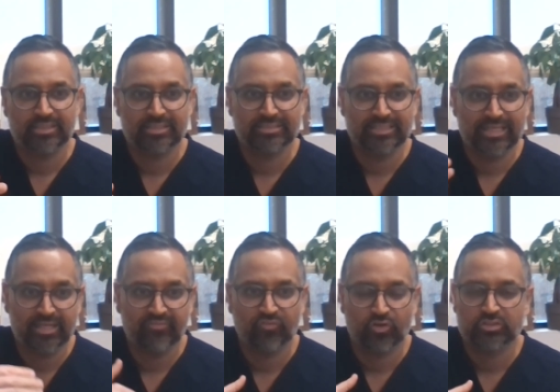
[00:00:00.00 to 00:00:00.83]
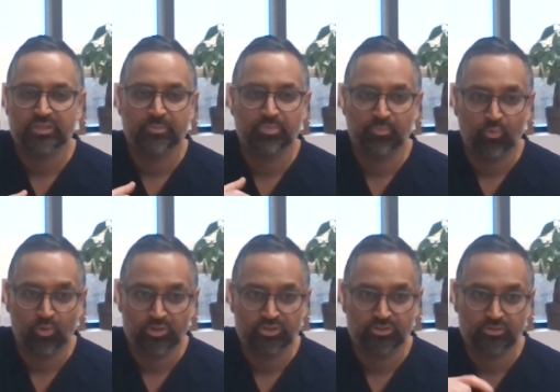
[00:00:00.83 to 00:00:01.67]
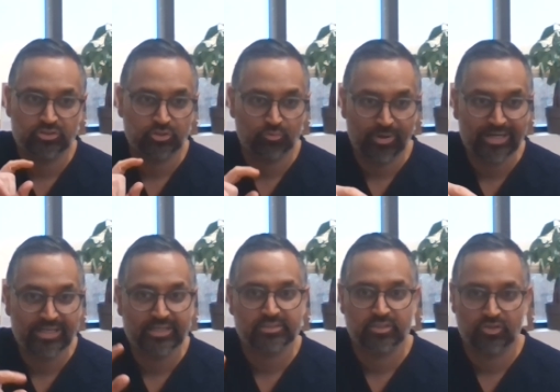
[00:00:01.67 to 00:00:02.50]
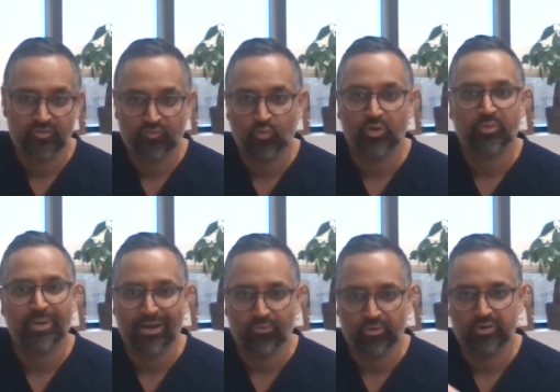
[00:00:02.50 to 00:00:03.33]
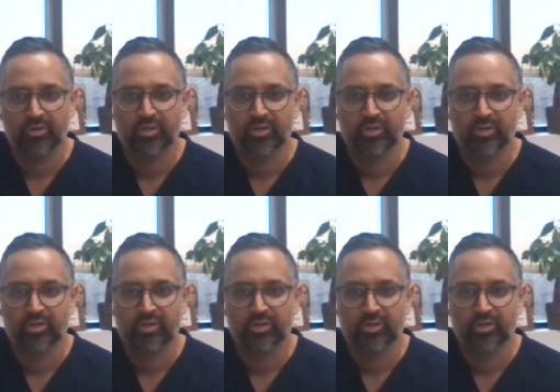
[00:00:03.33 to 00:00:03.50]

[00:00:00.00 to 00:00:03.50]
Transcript: is inversely proportional to radius to the fourth power.